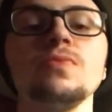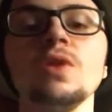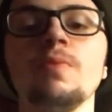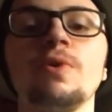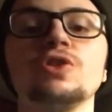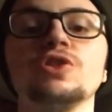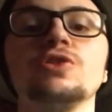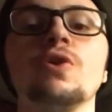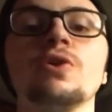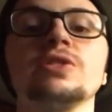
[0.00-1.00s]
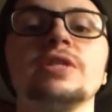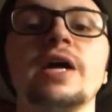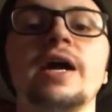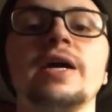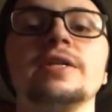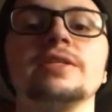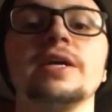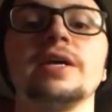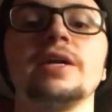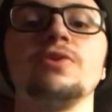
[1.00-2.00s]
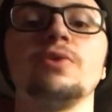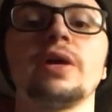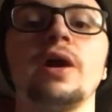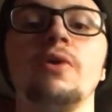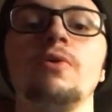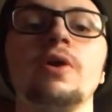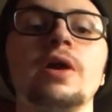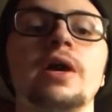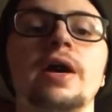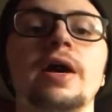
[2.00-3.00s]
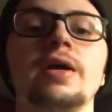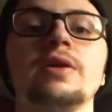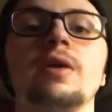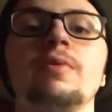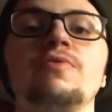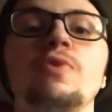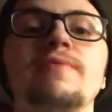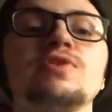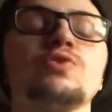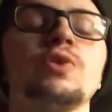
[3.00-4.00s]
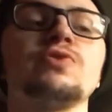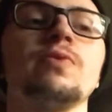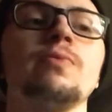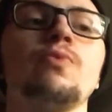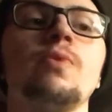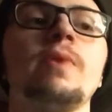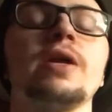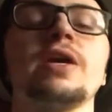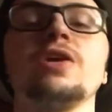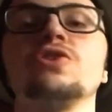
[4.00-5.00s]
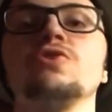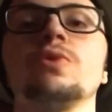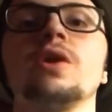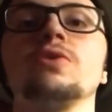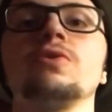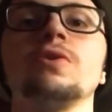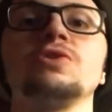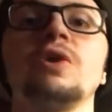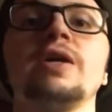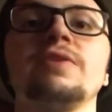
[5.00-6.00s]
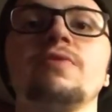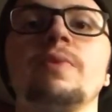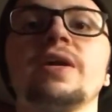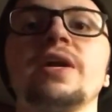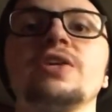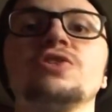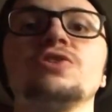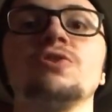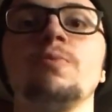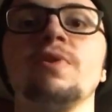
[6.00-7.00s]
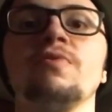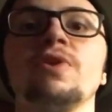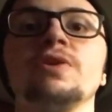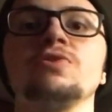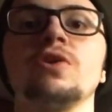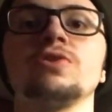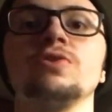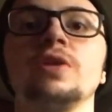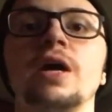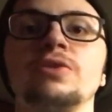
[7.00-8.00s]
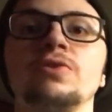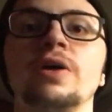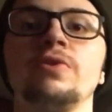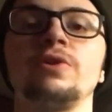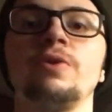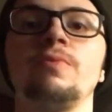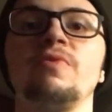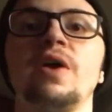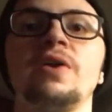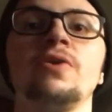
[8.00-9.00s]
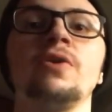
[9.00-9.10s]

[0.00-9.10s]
But just notice that and take it into account. And if you have to switch from one medication to another or try different medications, don't be afraid to talk to your doctor and healthcare provider.